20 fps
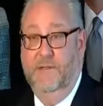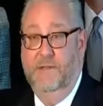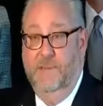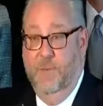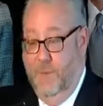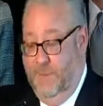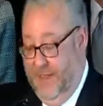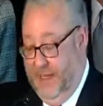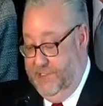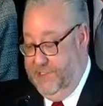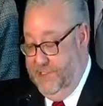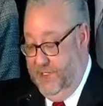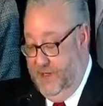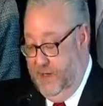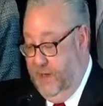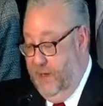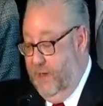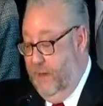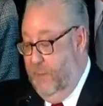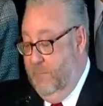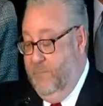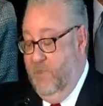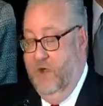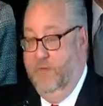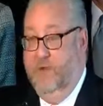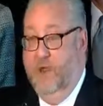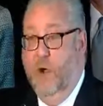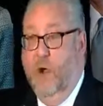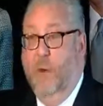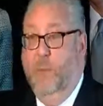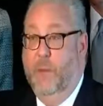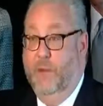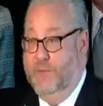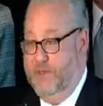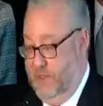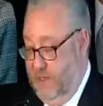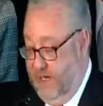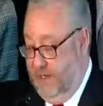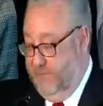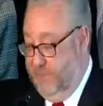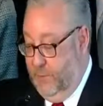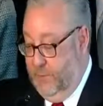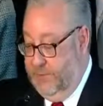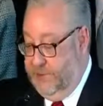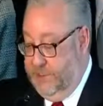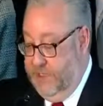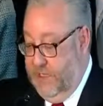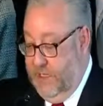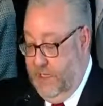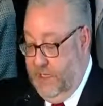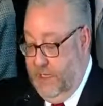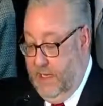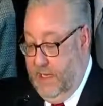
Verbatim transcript: the formation of the ARPO Strike Force,